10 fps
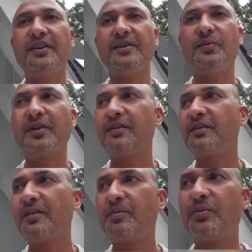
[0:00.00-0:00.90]
done
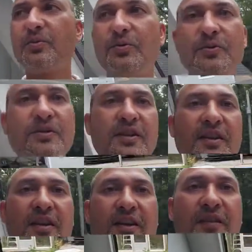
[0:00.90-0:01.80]
with the pool
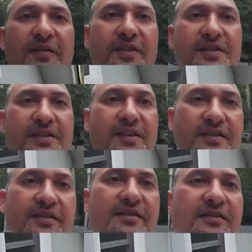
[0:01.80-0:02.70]
for the
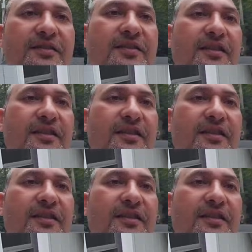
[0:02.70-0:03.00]
season,